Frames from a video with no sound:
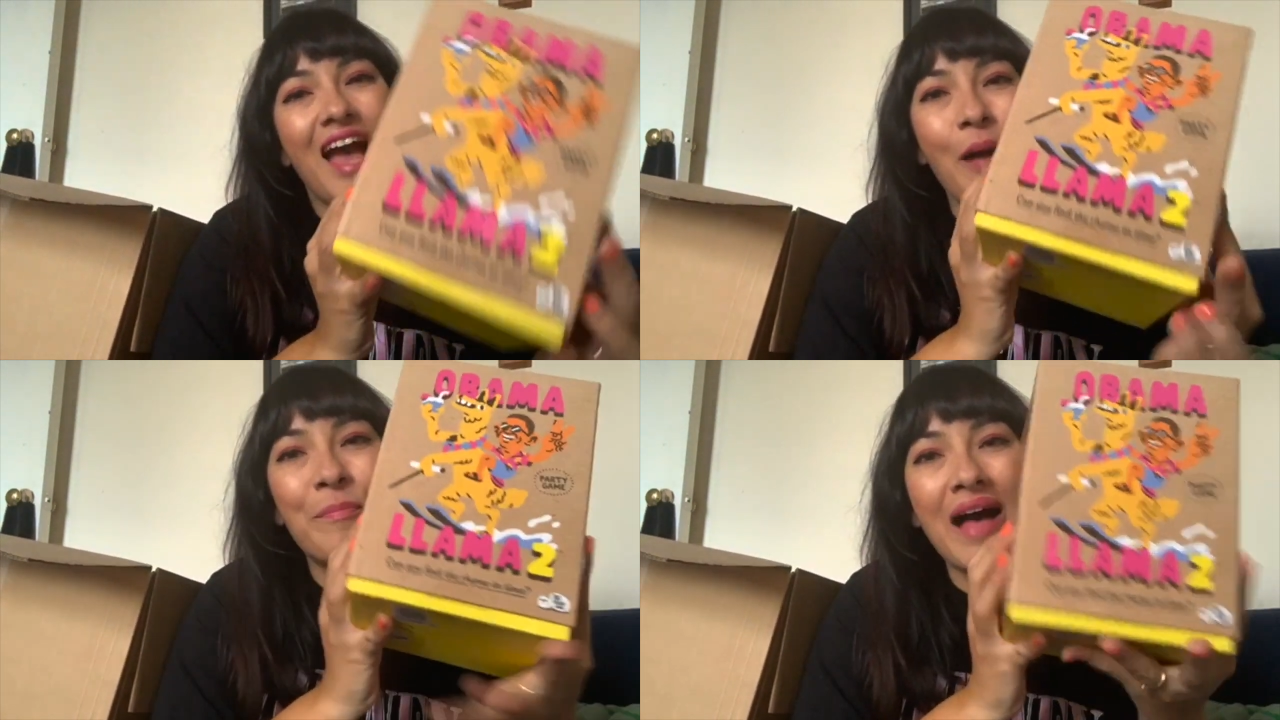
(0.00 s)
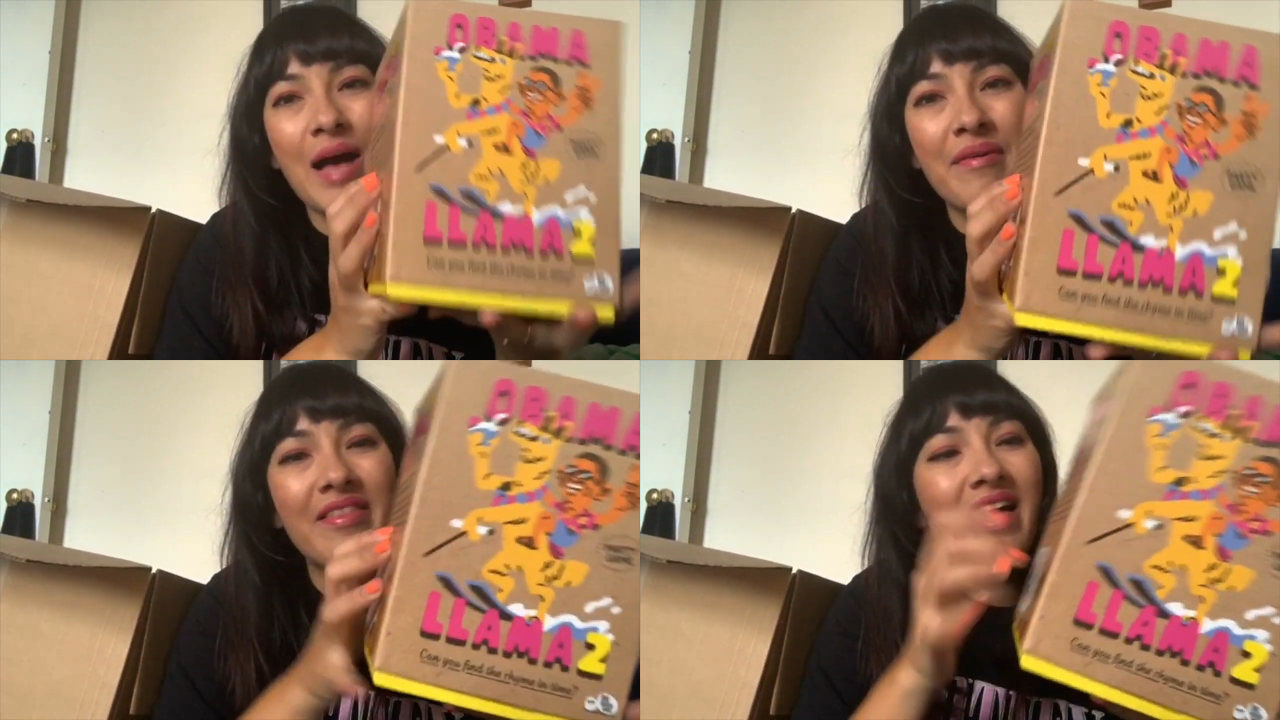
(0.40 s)

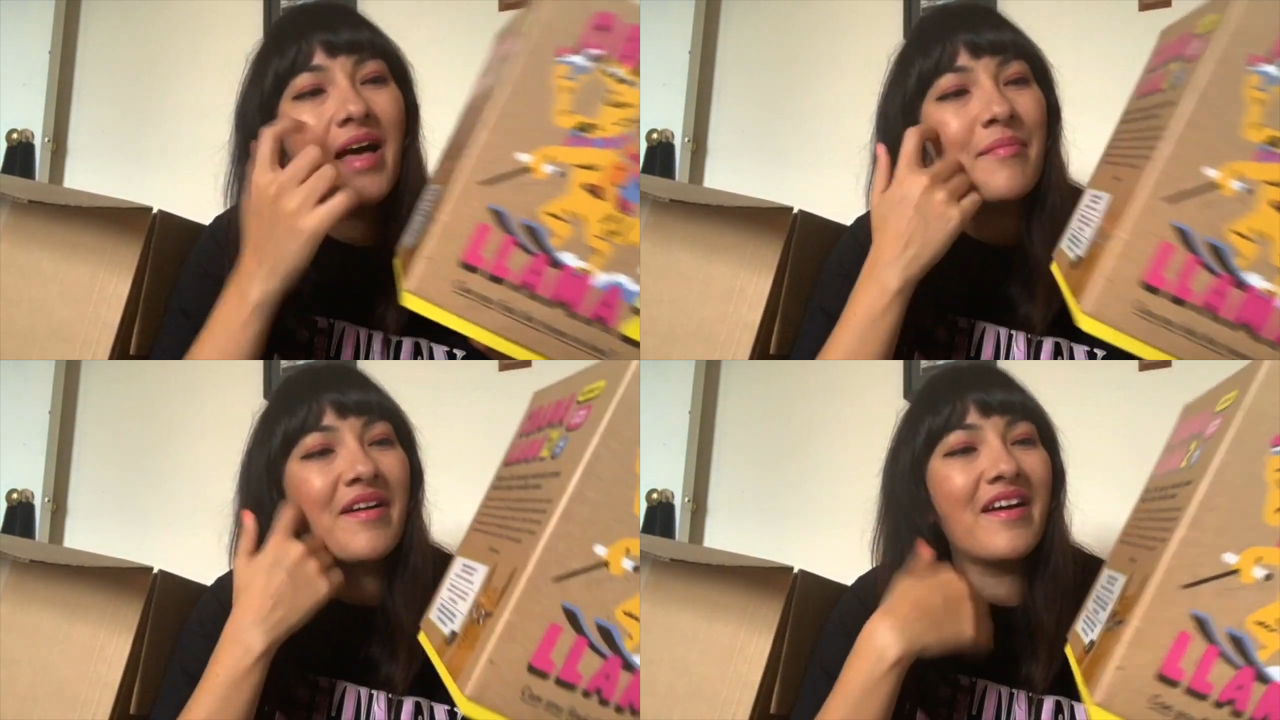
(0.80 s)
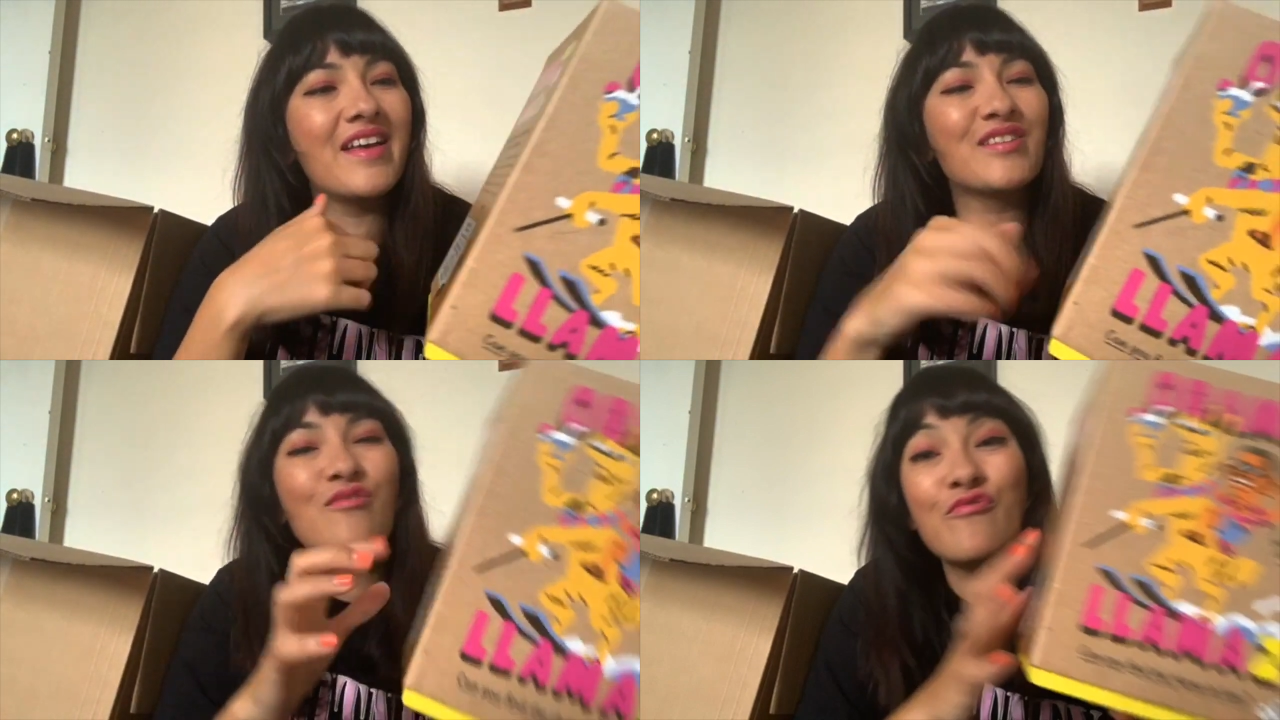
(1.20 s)
Obama Llama
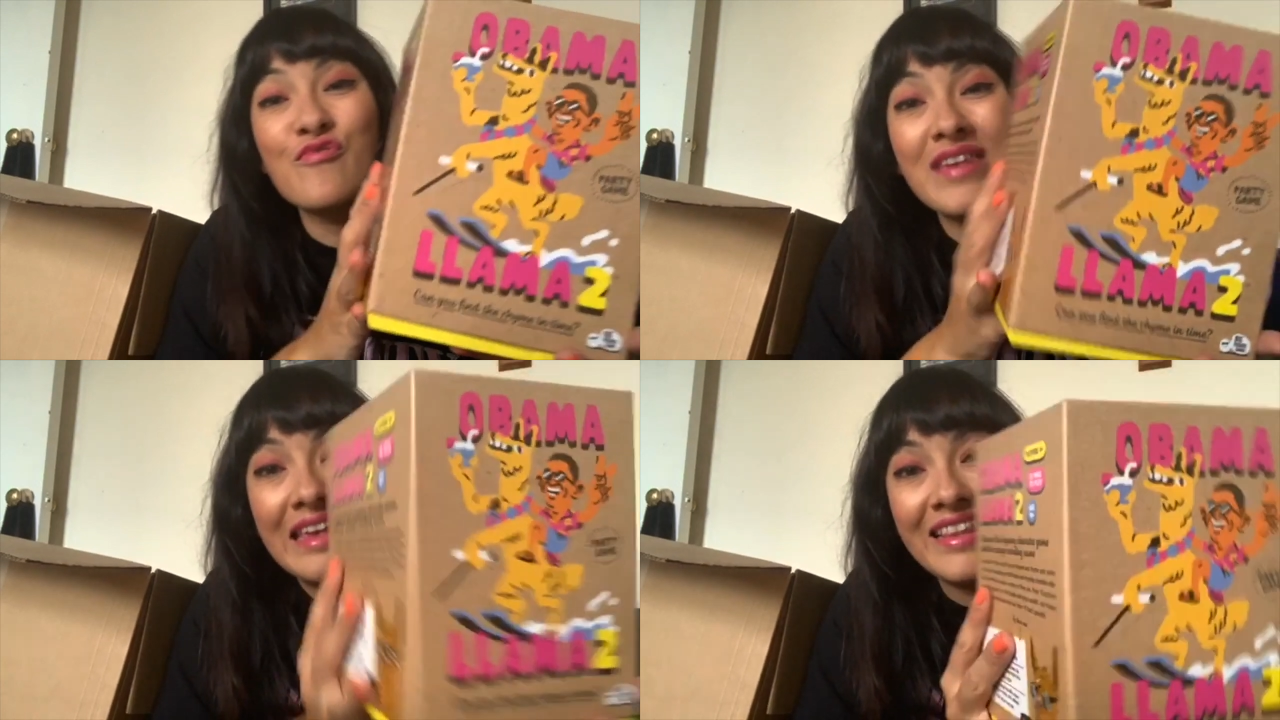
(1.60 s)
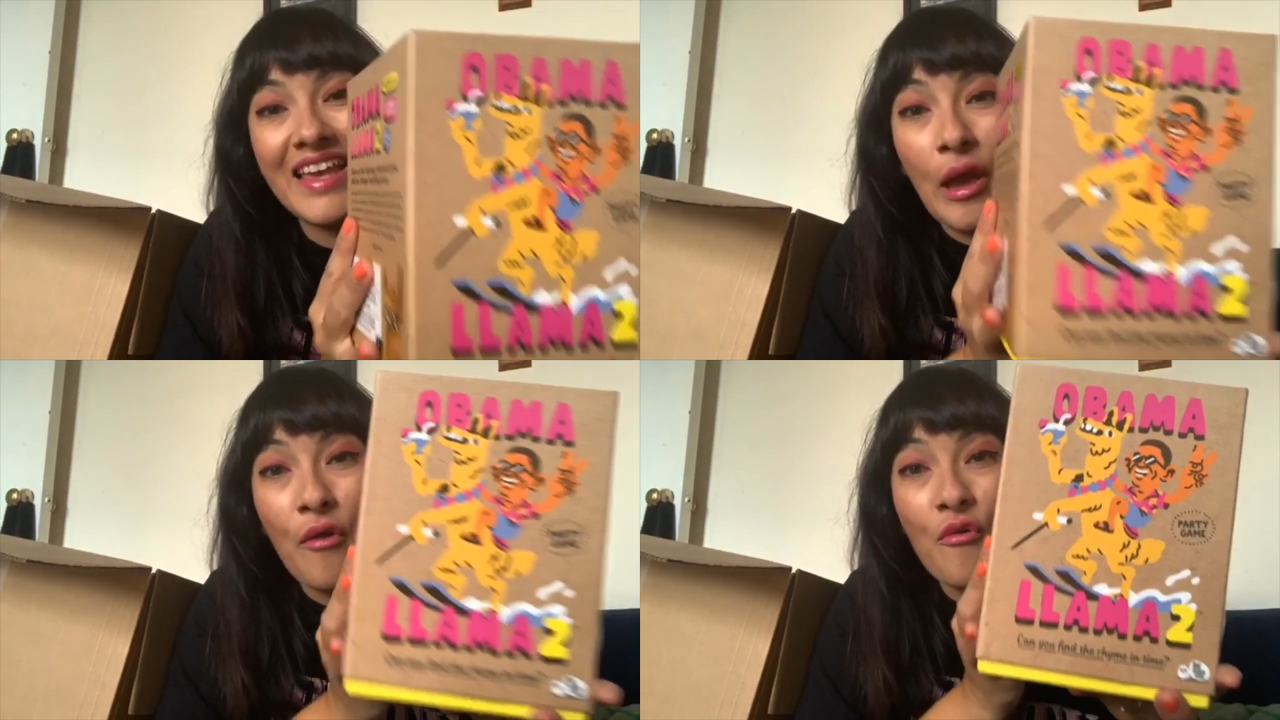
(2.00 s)
is a
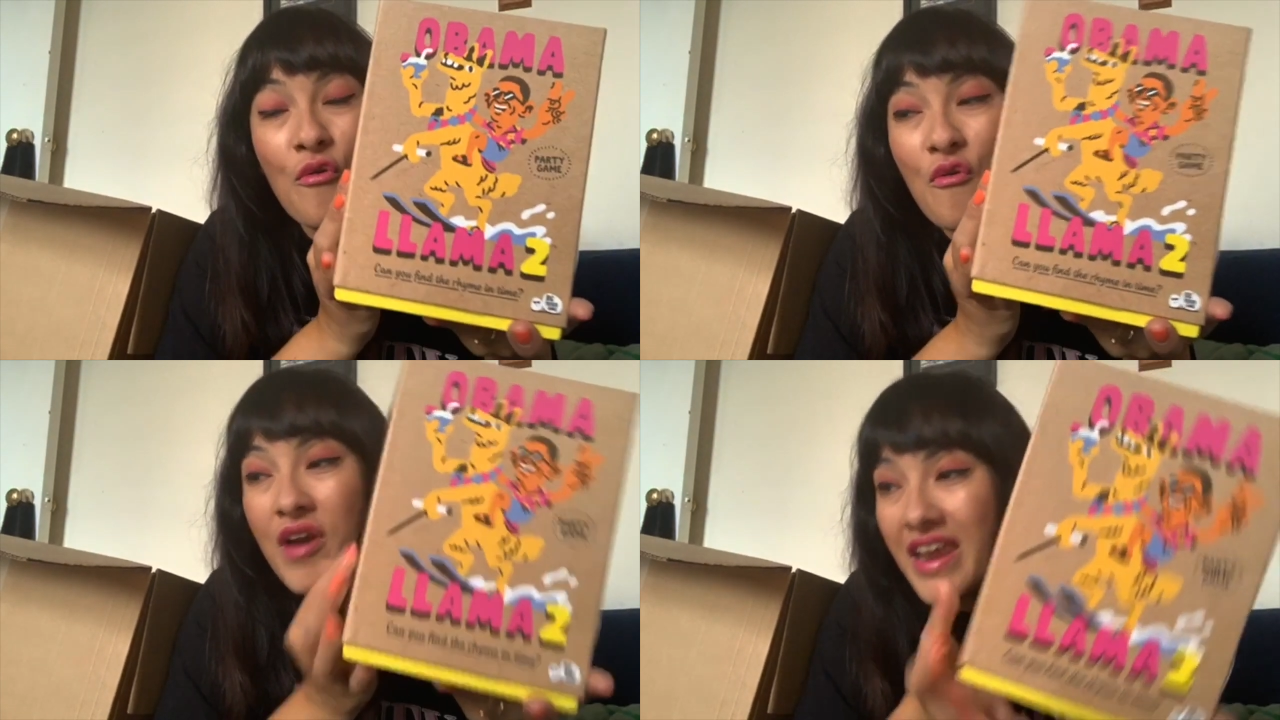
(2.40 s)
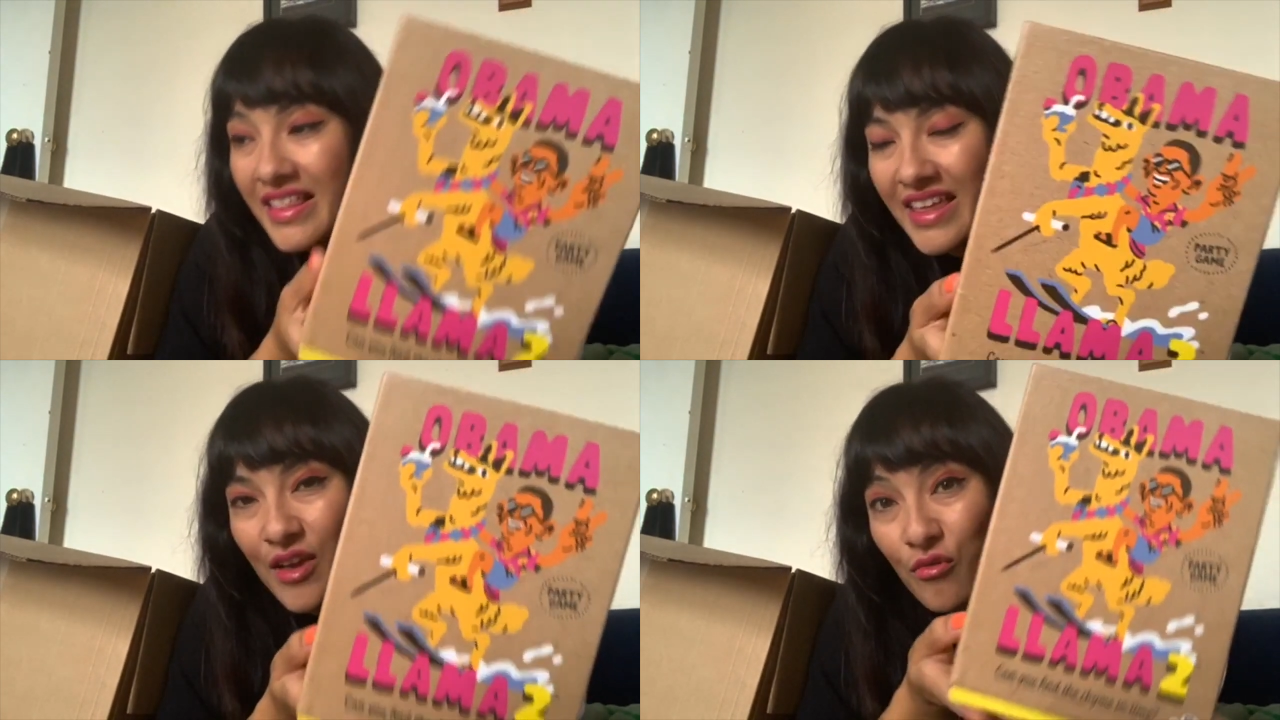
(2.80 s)
really,
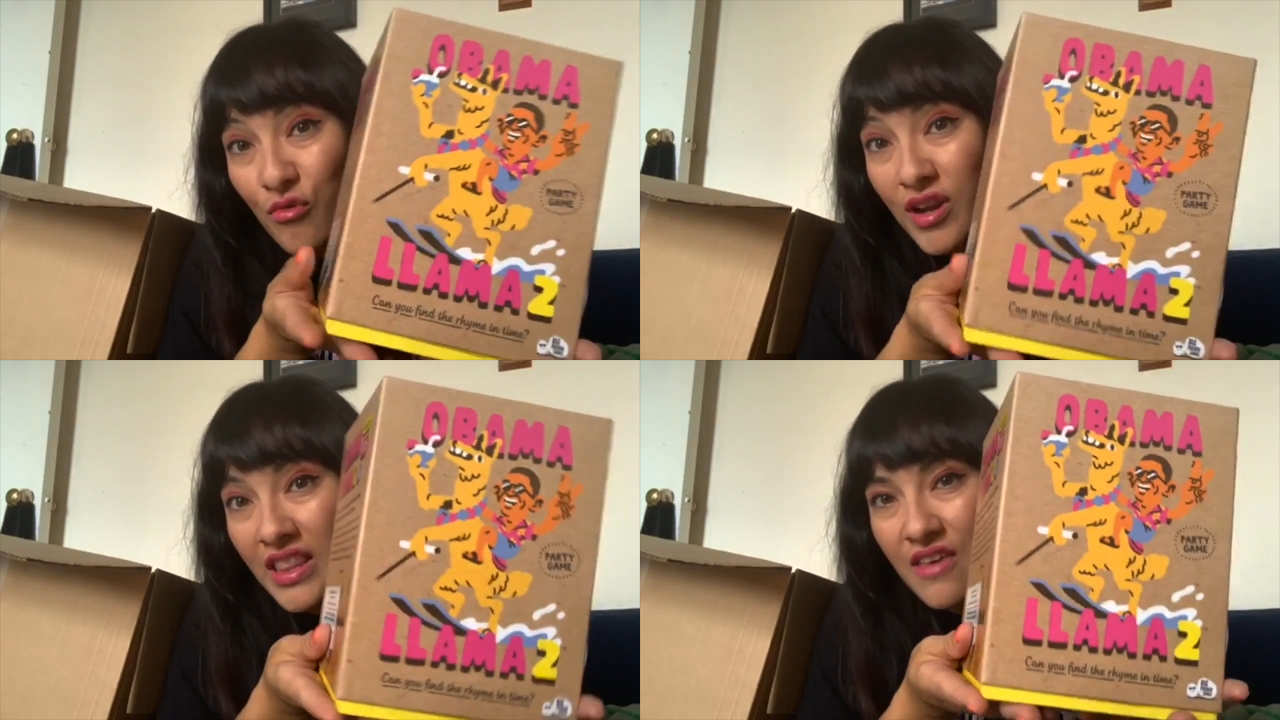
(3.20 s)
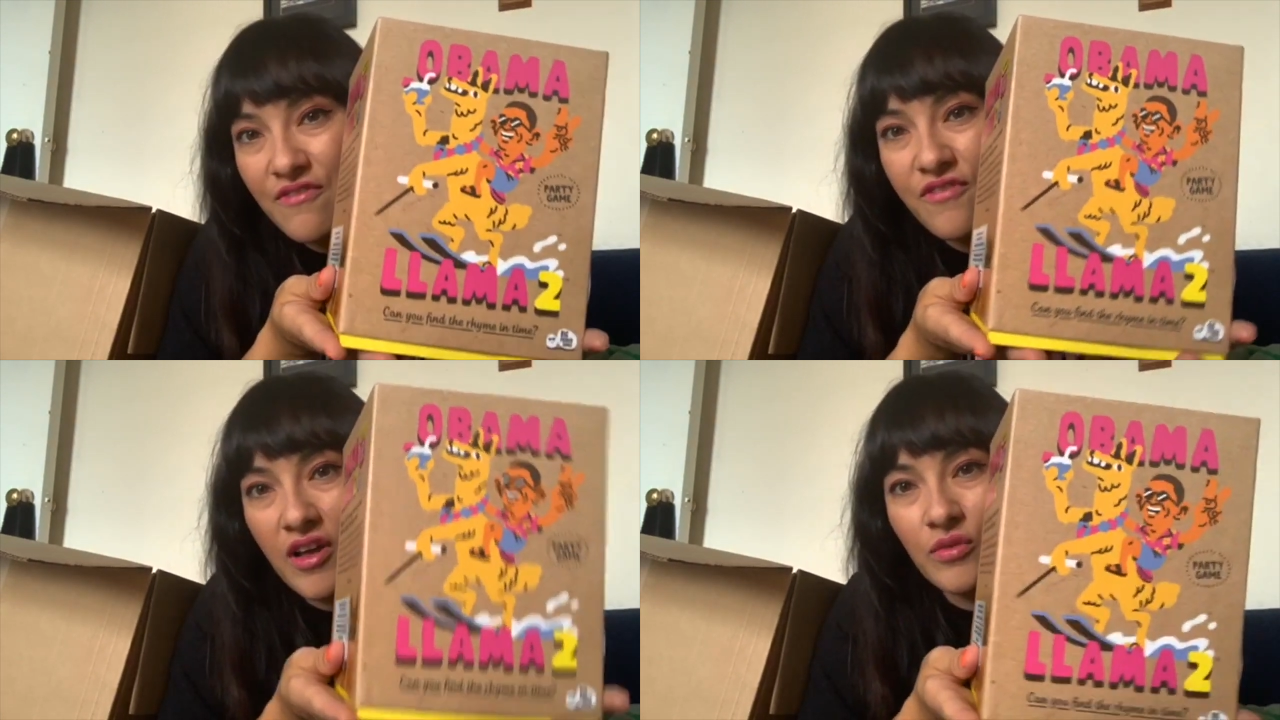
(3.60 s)
really, really
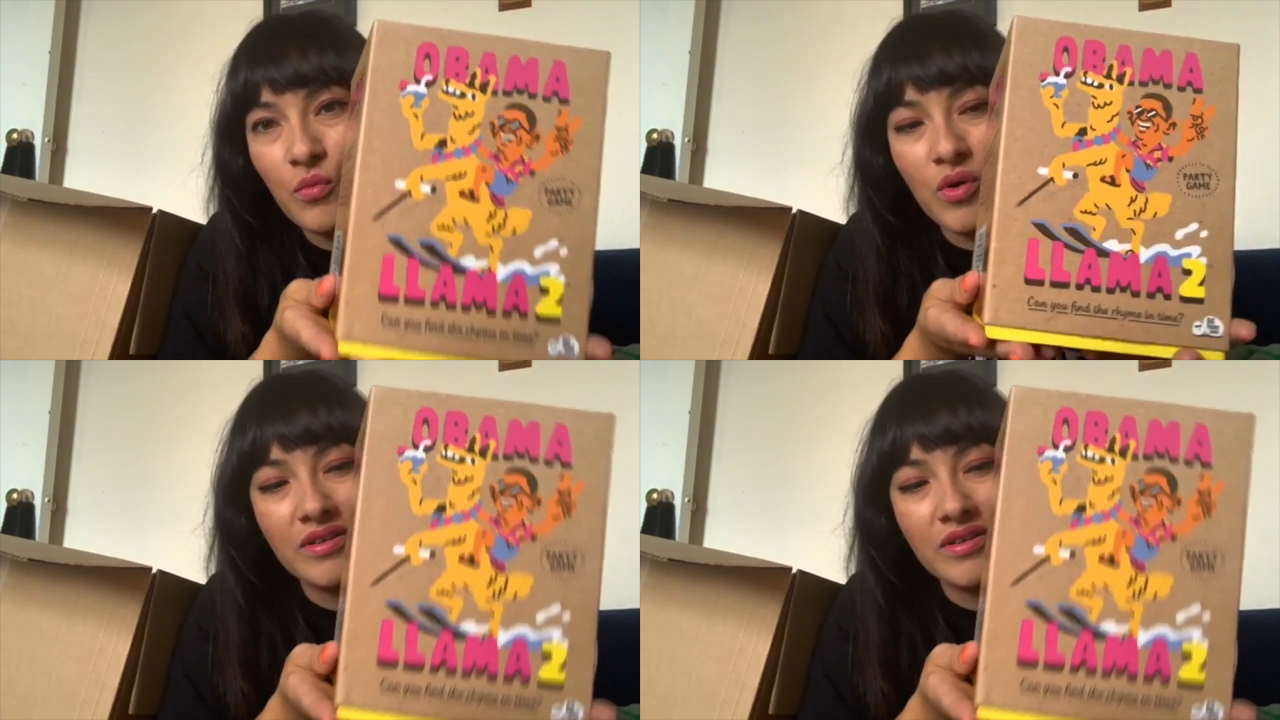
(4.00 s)
fun word